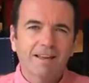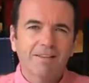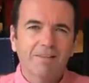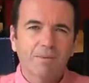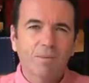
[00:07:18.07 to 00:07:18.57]

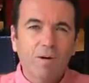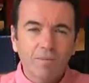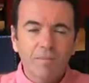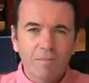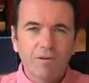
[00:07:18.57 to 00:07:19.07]
is
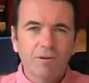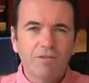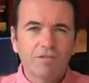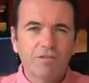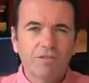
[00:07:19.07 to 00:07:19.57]
what
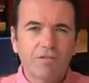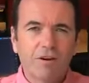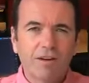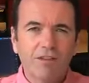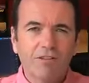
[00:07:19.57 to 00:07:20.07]
moves
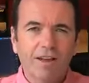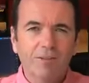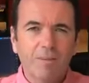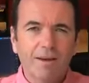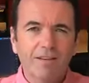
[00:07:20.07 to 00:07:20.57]
foreign
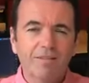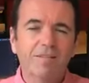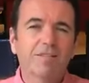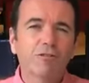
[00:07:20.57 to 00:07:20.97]
exchange pairs.